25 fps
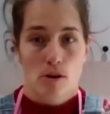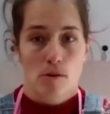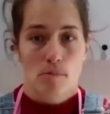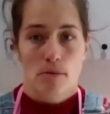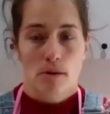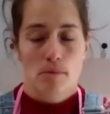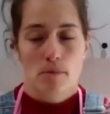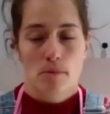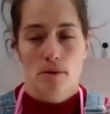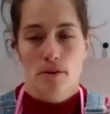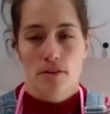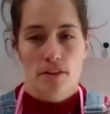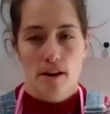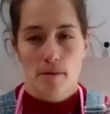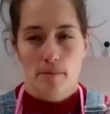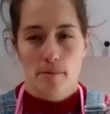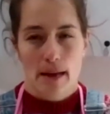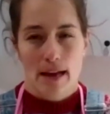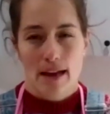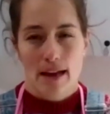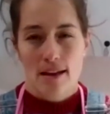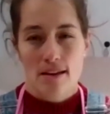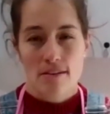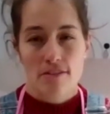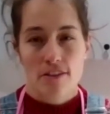problem with that
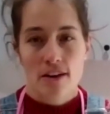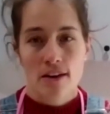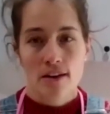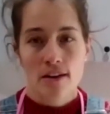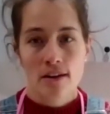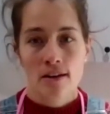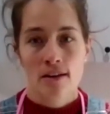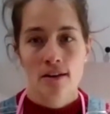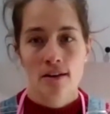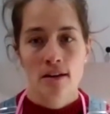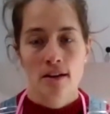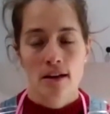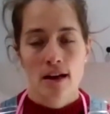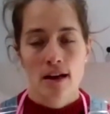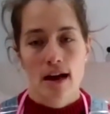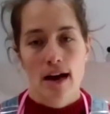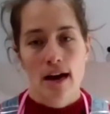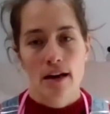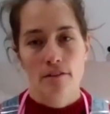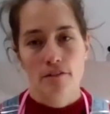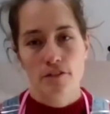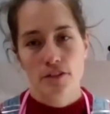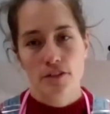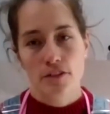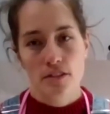behaviour.
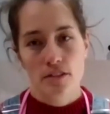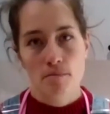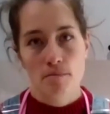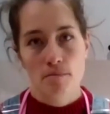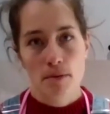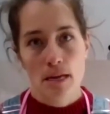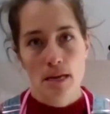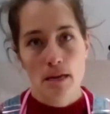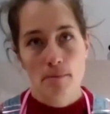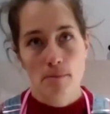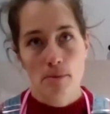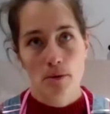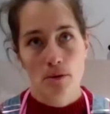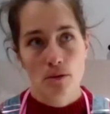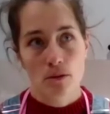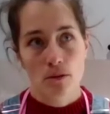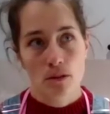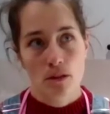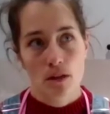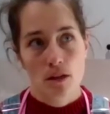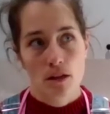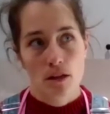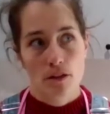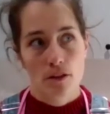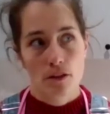And for some
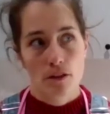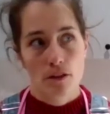people,